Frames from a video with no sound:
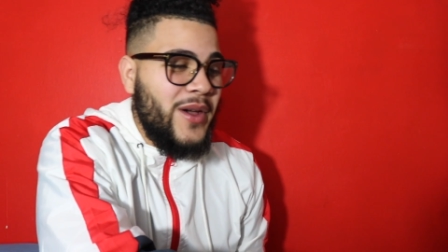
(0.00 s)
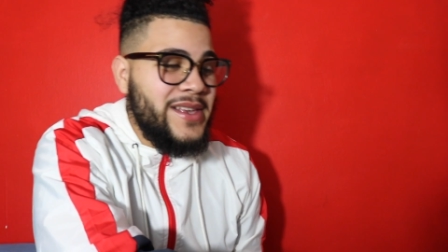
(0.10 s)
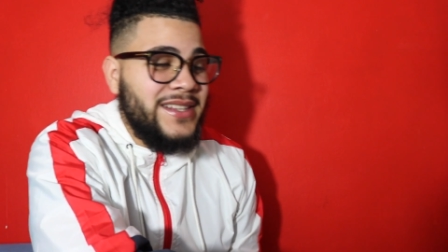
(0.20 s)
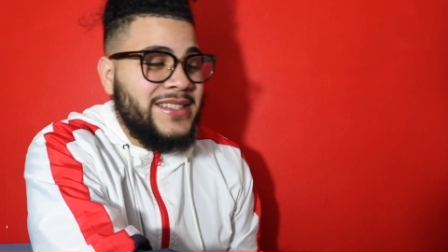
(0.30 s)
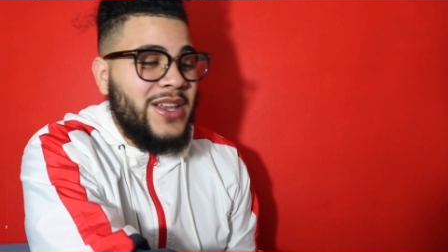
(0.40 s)

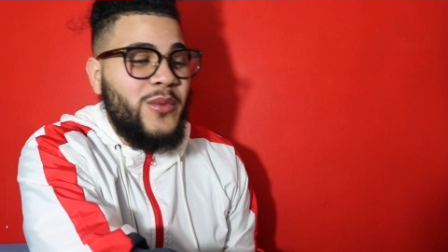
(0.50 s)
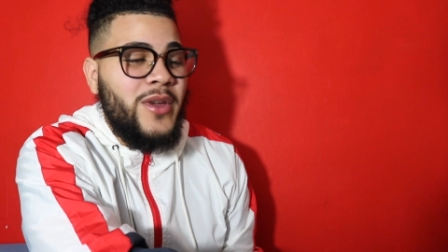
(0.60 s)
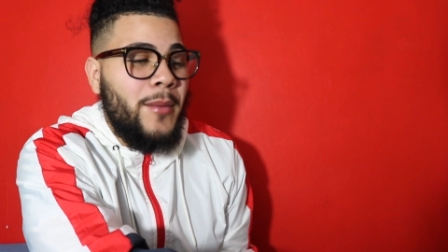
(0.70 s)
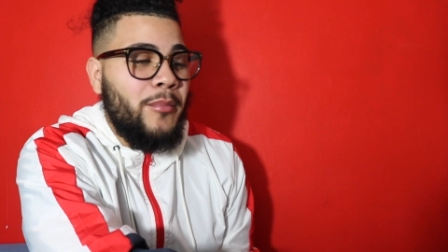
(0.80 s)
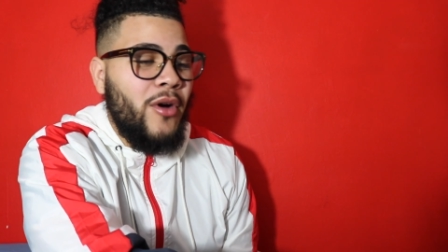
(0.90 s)
He said
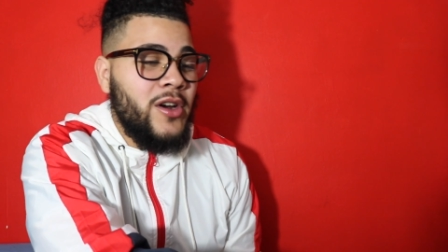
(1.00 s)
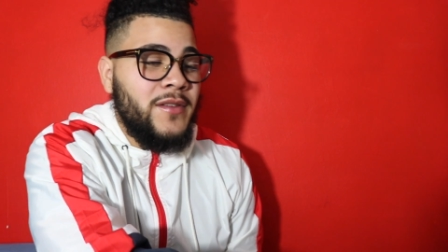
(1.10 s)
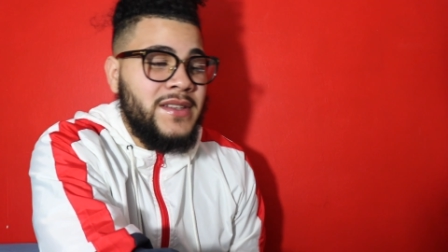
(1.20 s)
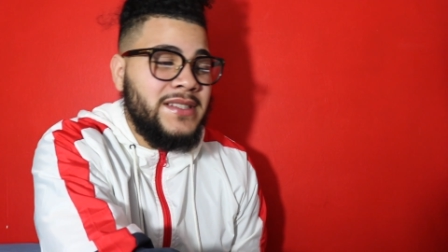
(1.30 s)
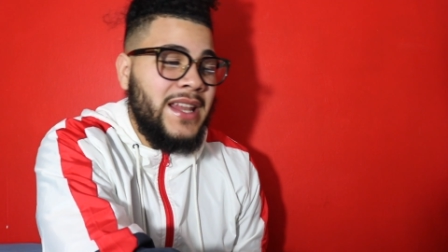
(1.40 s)
we are part
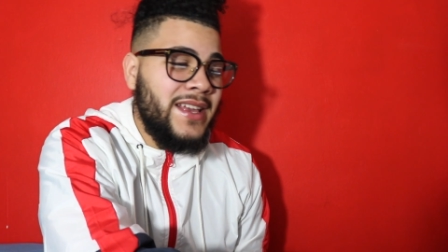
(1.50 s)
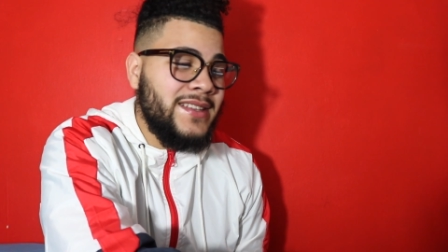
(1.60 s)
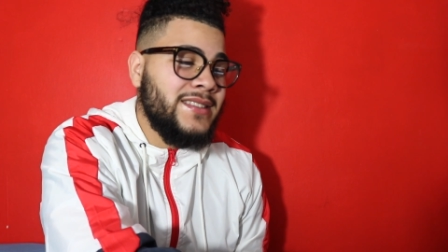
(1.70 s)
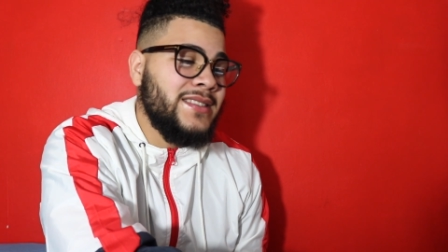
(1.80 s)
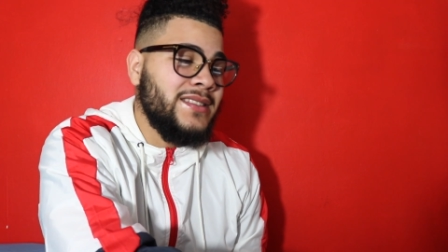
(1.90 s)
of his
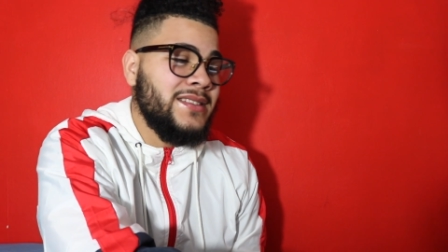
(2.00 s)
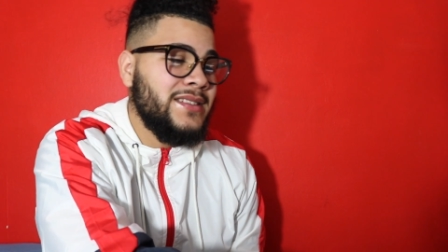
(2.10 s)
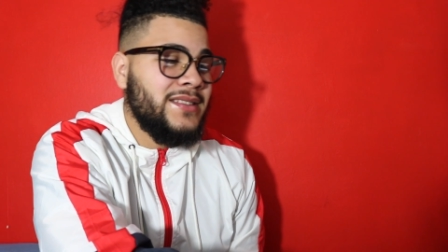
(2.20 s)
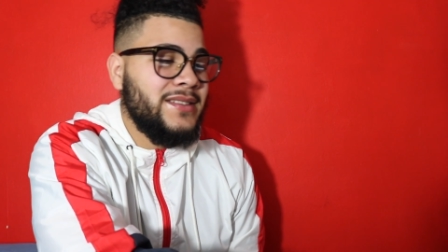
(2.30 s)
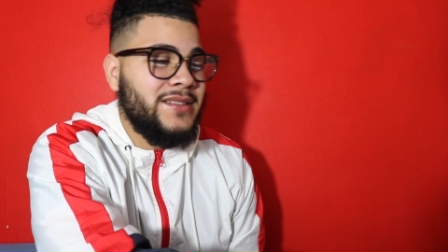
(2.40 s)
legacy.
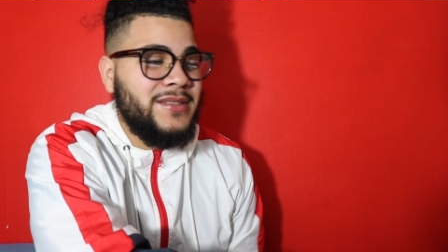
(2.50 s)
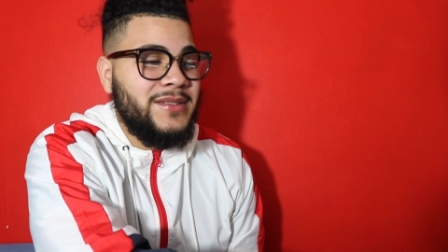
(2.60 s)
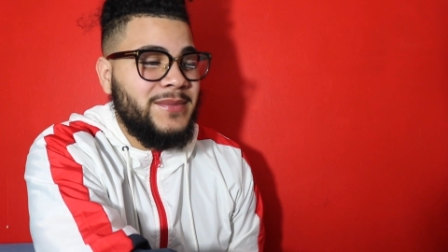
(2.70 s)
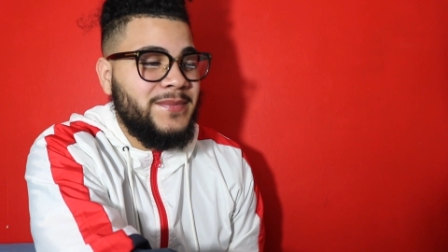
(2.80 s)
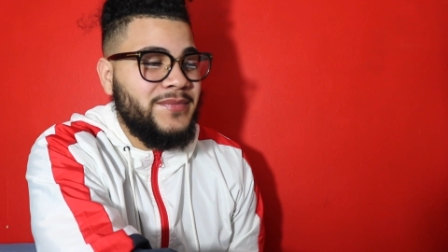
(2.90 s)

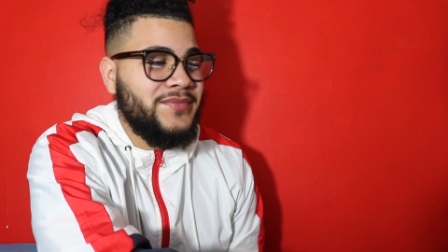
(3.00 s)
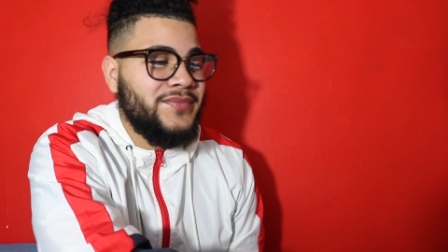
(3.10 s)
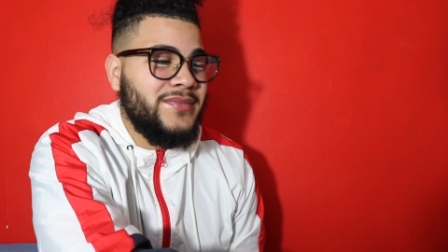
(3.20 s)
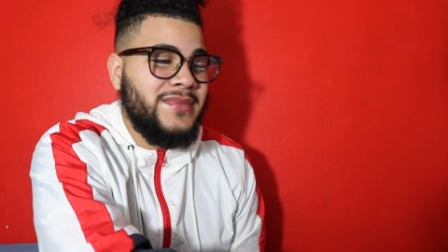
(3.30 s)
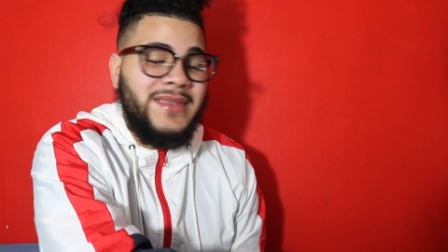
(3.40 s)

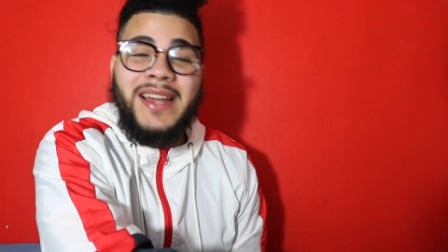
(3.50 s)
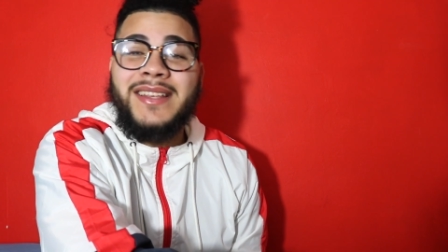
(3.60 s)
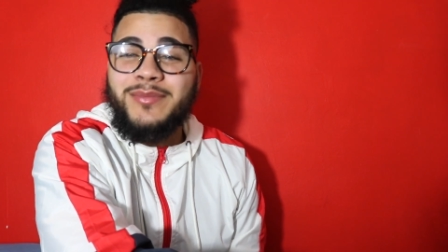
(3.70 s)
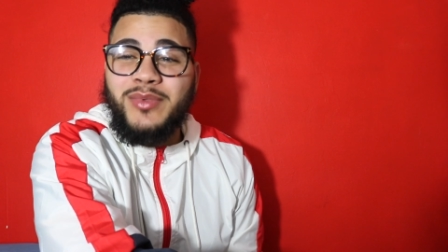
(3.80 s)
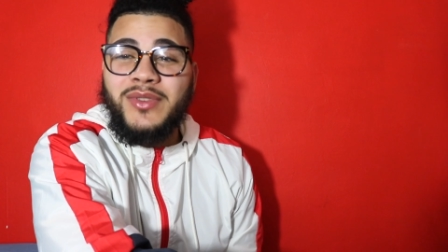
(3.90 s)
That
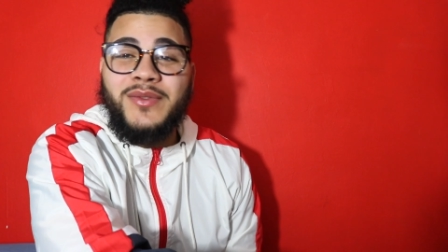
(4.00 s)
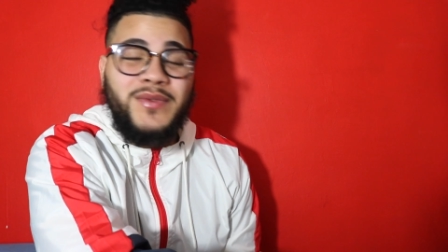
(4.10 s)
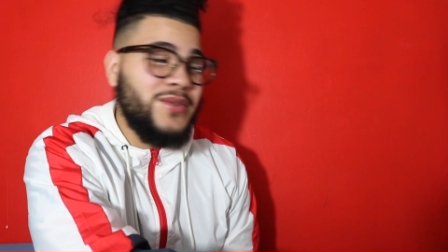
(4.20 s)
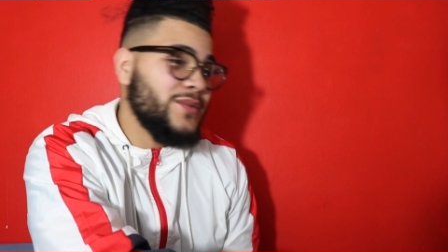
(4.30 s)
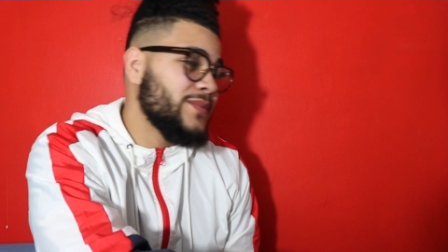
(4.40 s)
is
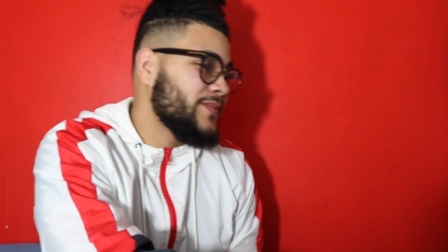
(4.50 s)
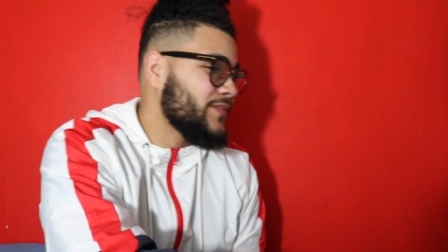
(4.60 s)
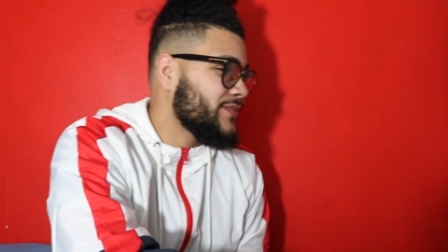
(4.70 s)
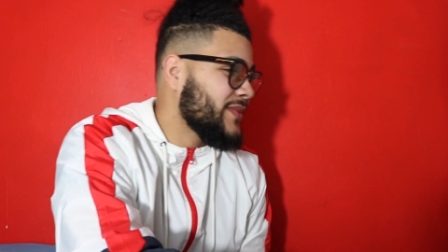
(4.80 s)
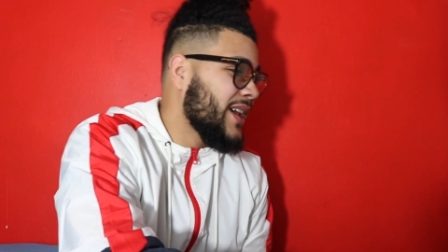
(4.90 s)
beautiful.
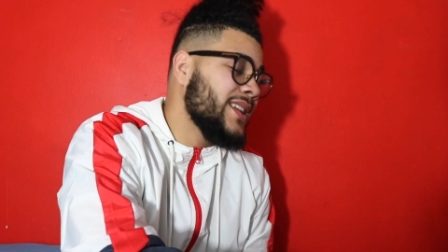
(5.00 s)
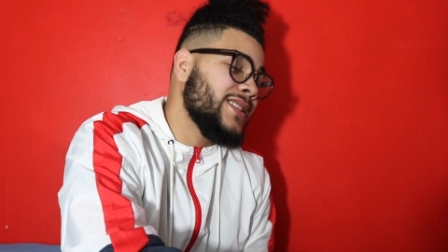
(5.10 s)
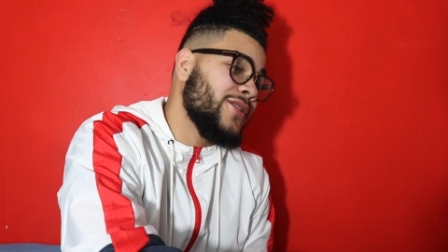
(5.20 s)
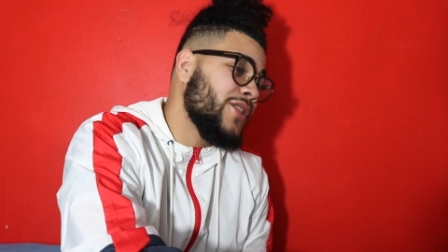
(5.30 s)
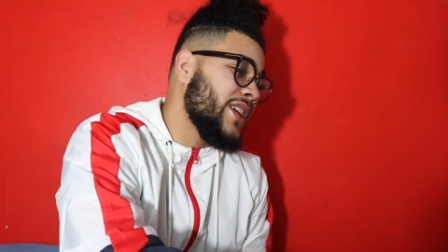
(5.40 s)
That
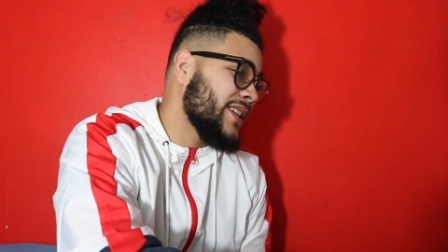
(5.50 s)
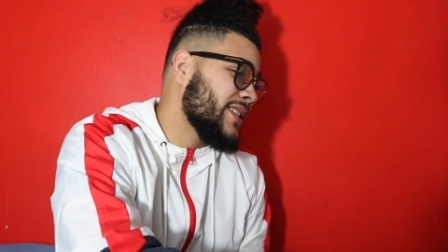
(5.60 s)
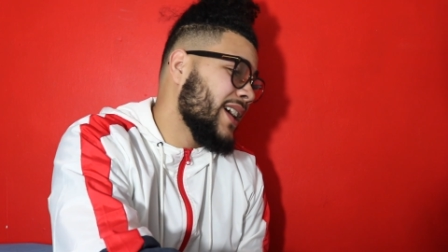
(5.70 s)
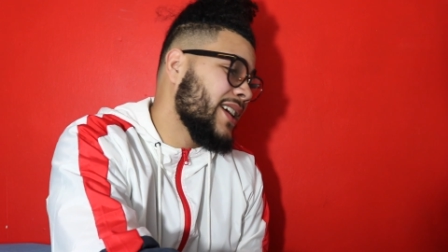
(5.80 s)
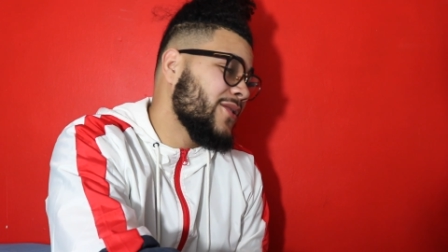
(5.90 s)
is great.
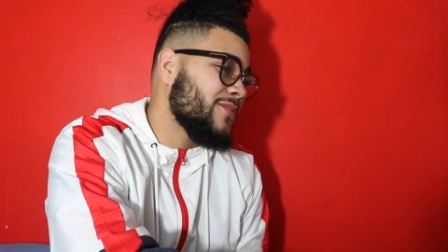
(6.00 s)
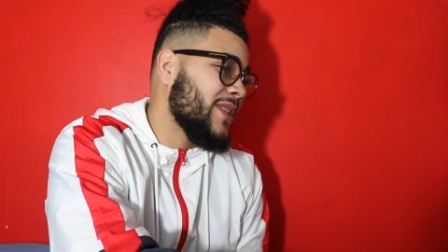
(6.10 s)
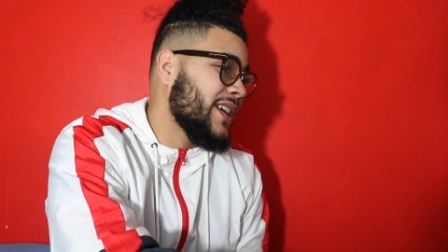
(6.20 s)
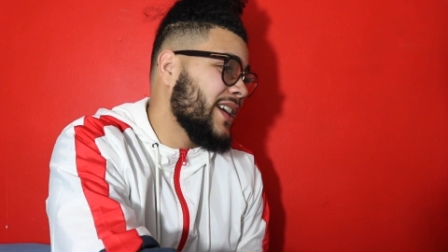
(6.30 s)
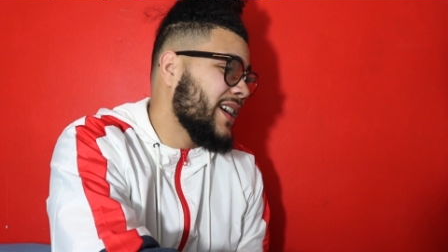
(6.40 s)
That oh
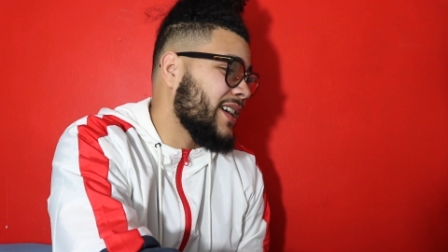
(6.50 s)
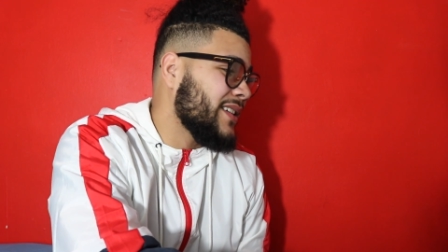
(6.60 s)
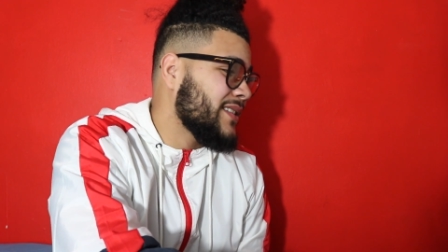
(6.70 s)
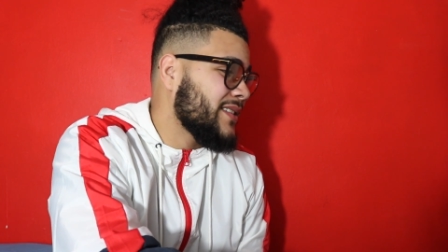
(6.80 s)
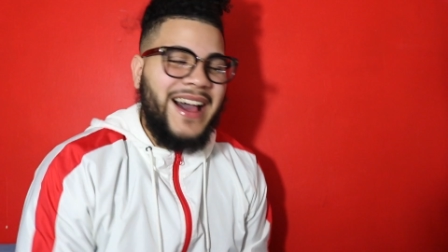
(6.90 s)
my
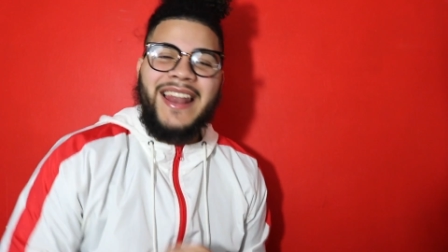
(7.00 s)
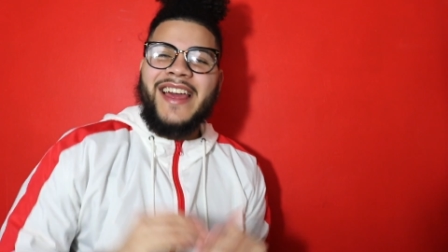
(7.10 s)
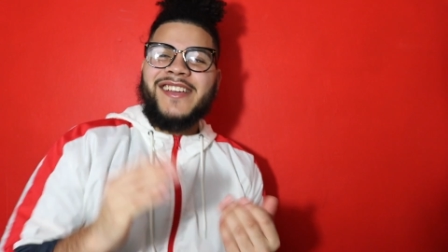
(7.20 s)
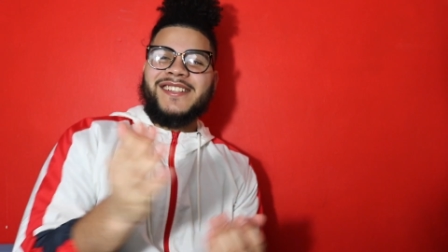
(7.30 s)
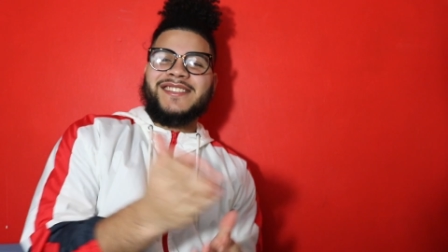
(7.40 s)
god. I
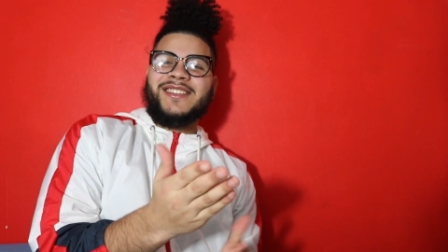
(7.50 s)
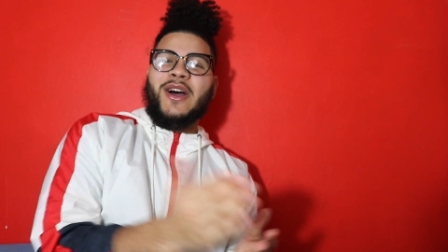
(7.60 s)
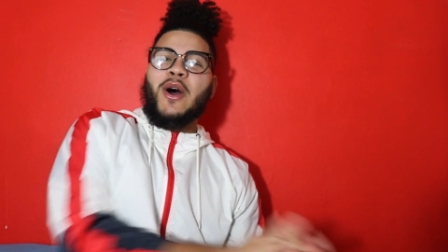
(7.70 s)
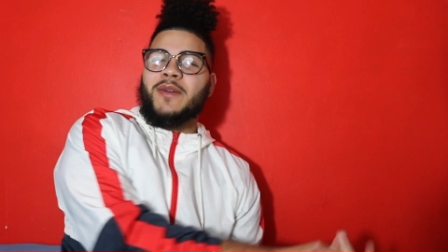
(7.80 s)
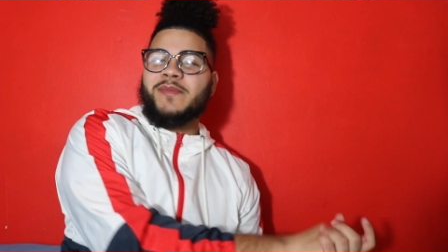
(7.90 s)
like his
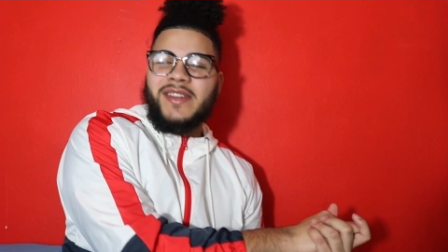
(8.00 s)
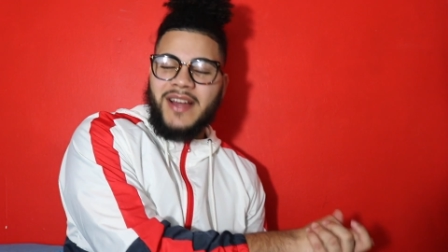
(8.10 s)
song.